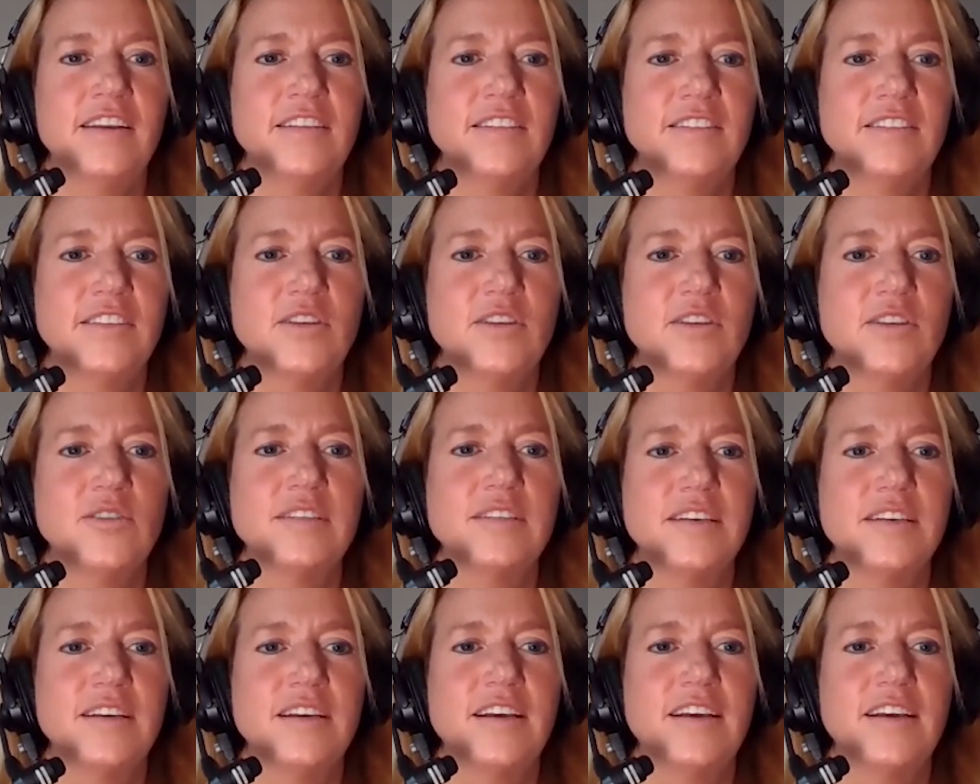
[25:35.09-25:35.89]
So
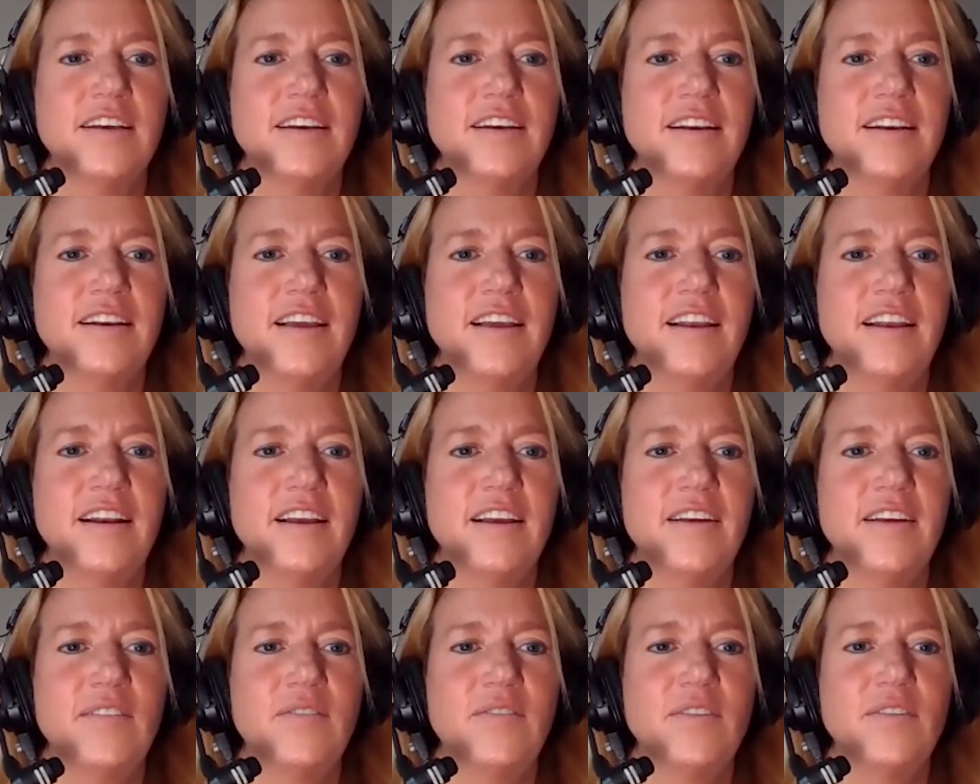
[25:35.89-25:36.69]
it's a and
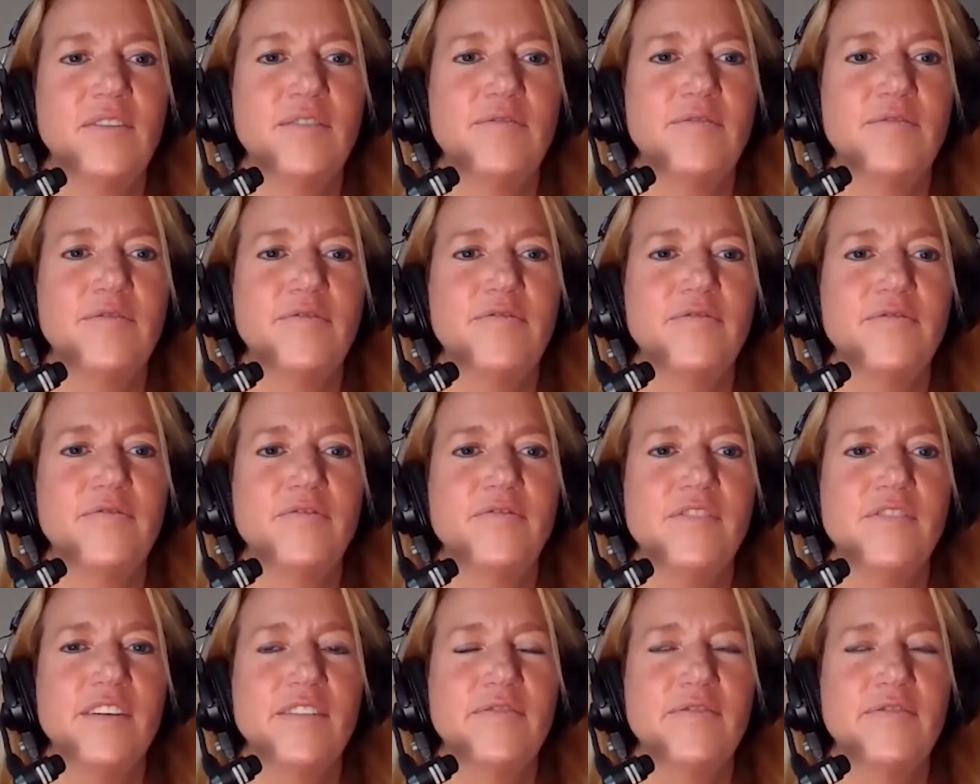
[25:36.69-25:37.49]
I
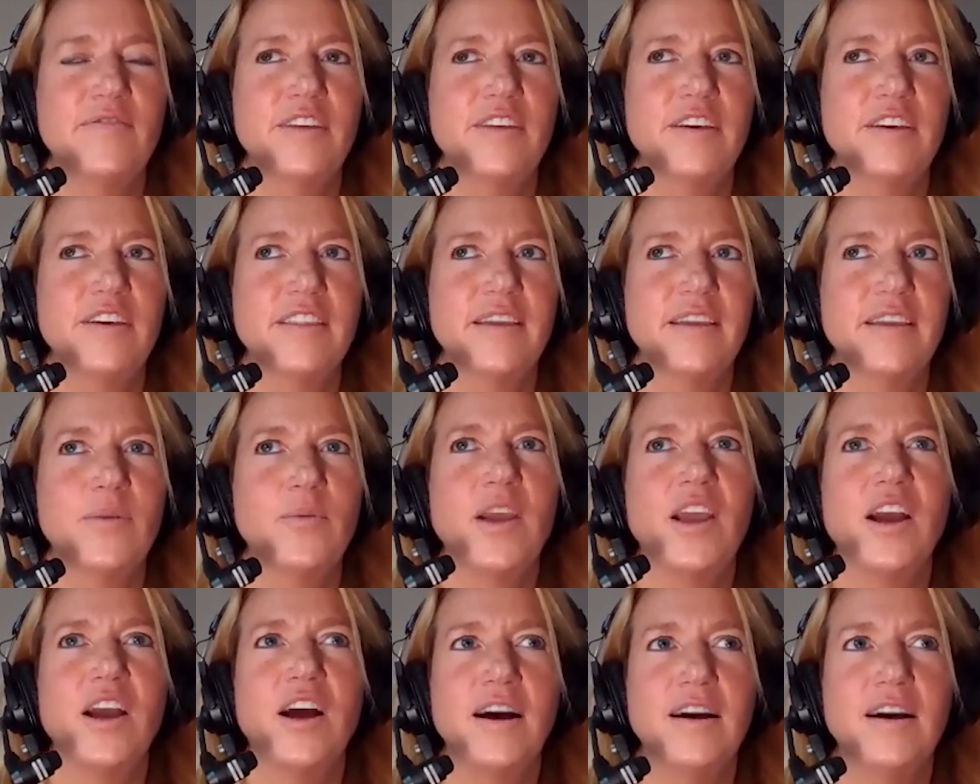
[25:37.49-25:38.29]
feel that
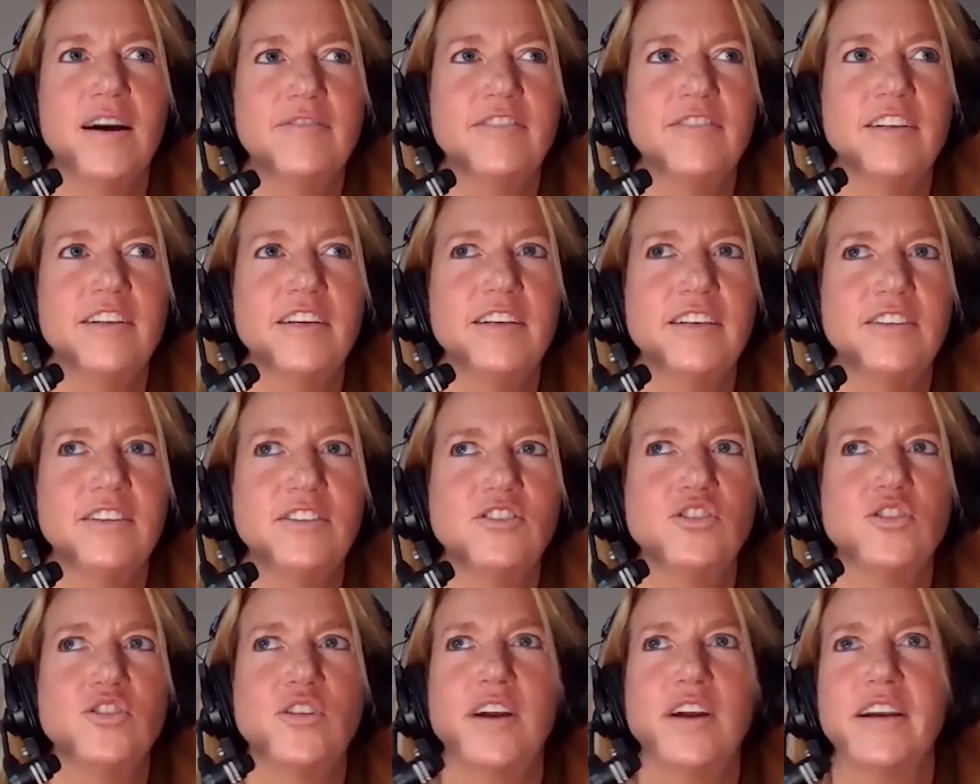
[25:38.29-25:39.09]
we often
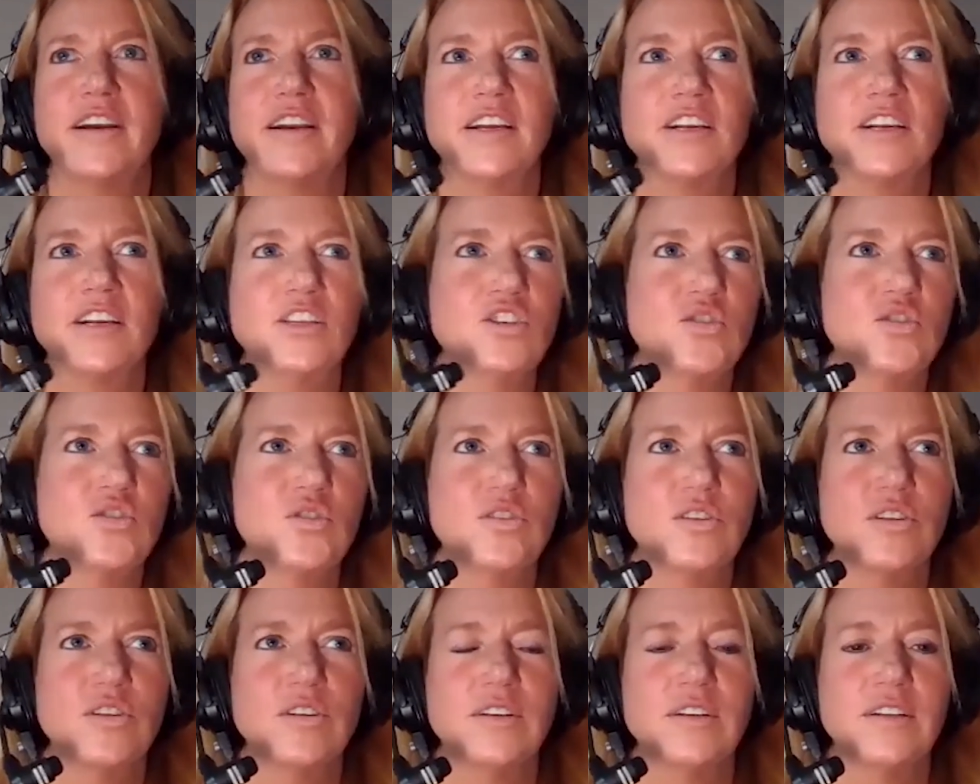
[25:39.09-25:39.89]
try to
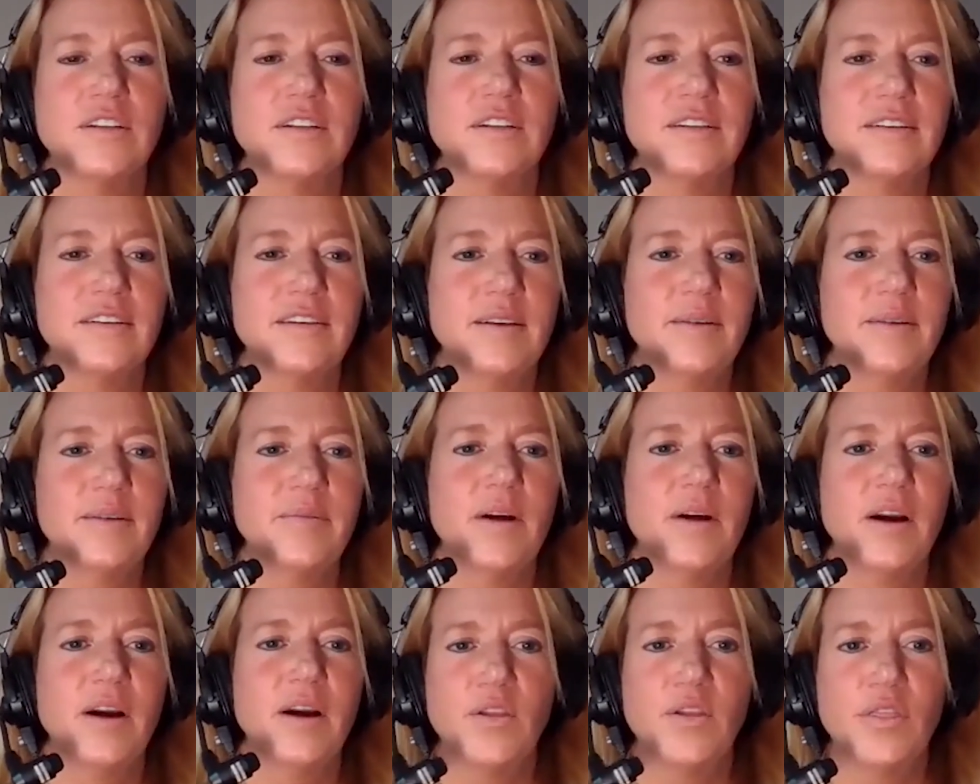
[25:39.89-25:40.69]
control
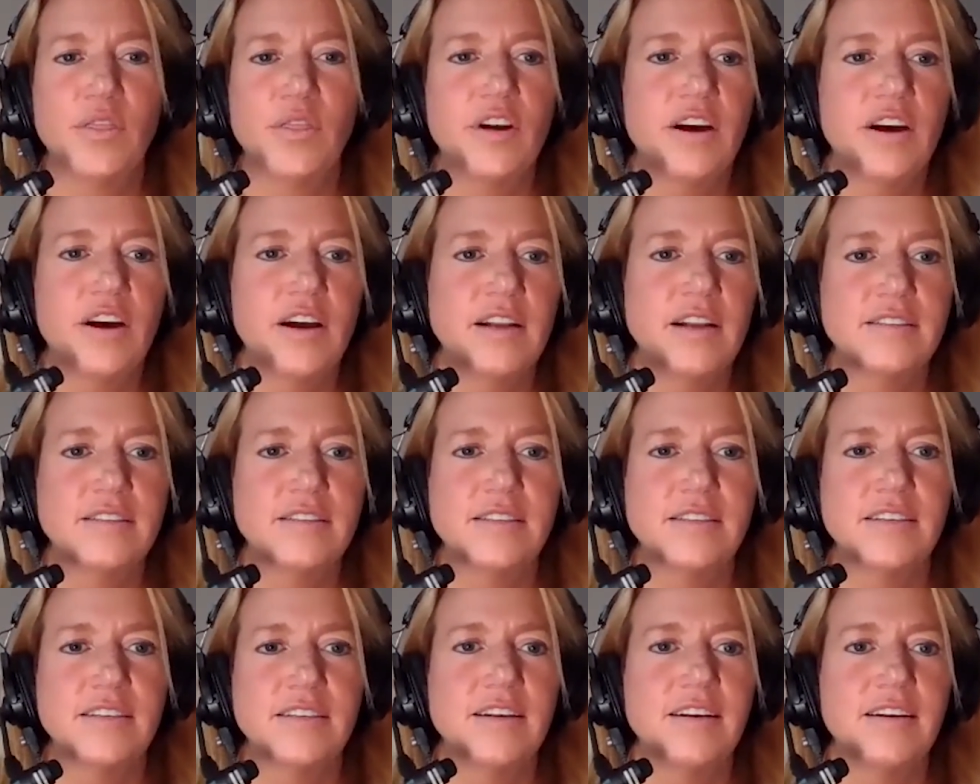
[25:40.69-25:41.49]
our thoughts
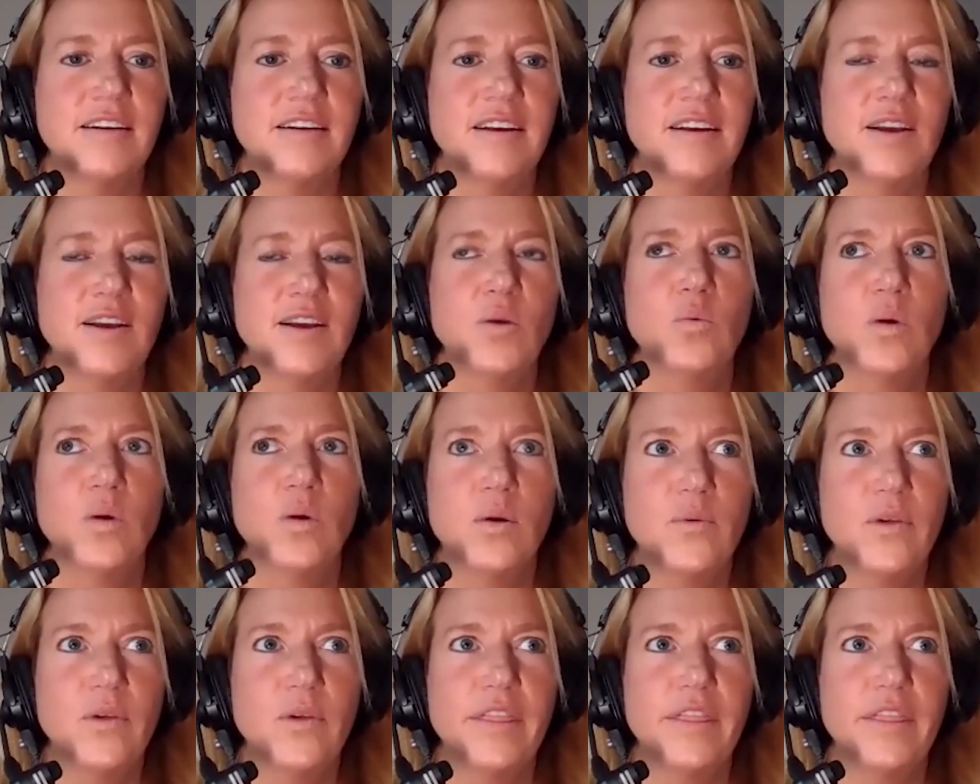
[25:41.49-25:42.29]
and
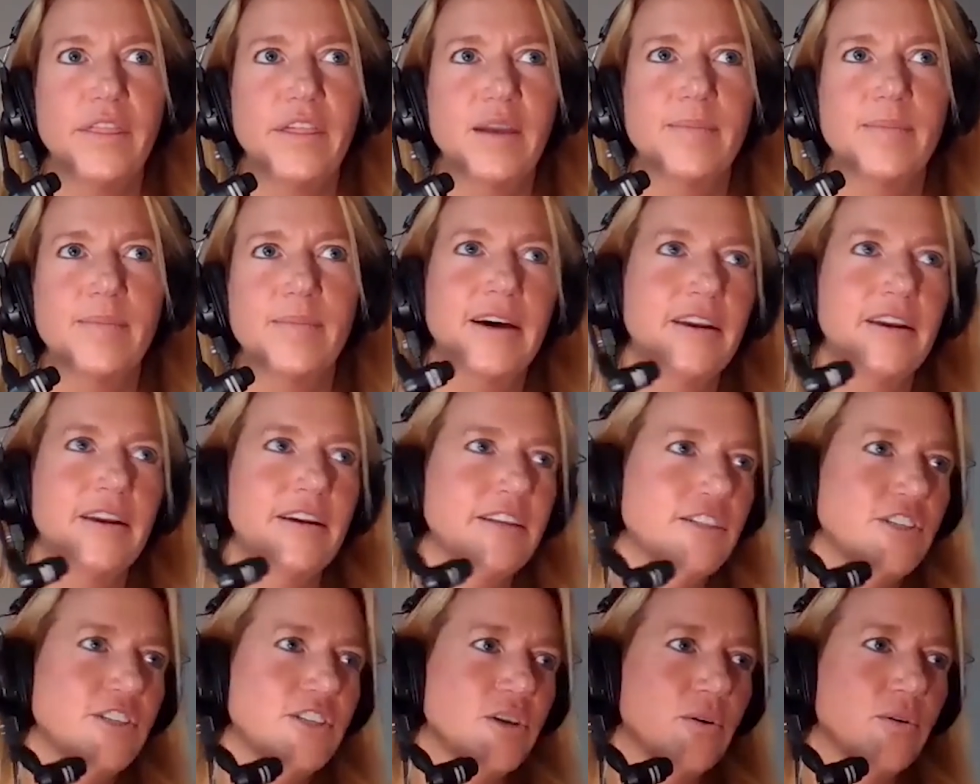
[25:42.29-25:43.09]
what we think about
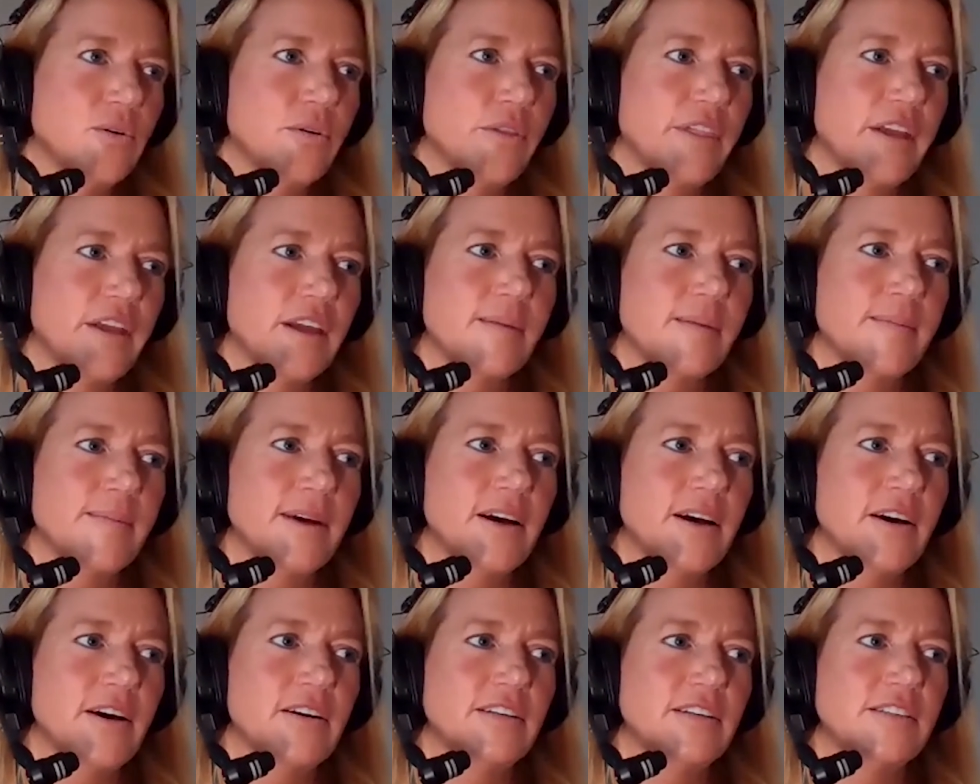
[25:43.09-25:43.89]
and don't think
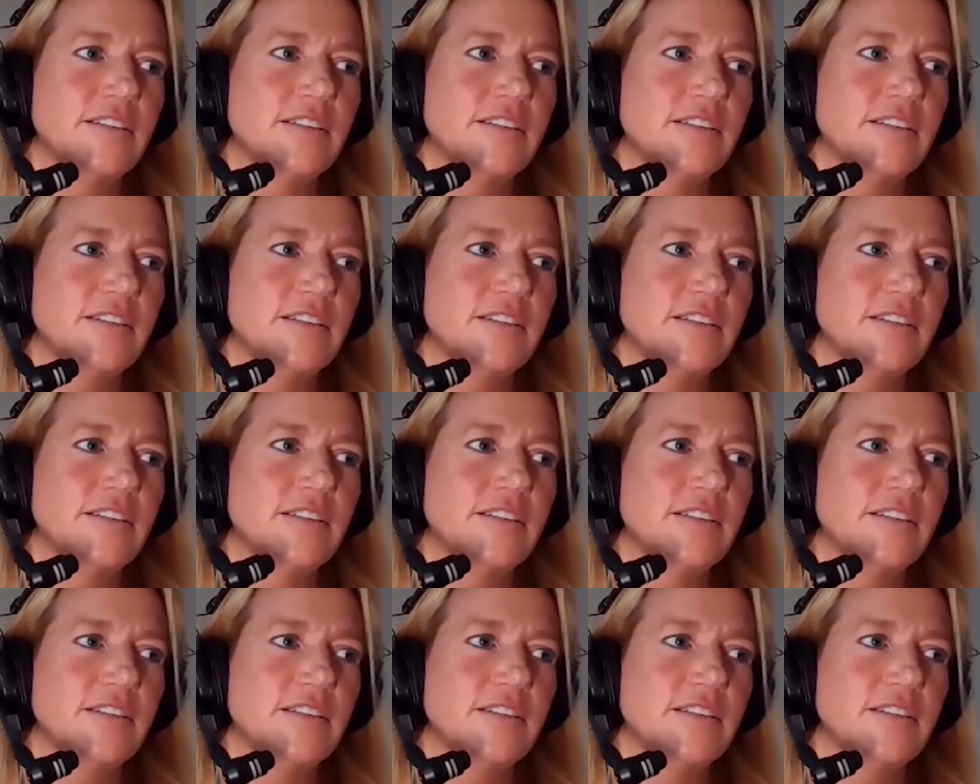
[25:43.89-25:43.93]
about.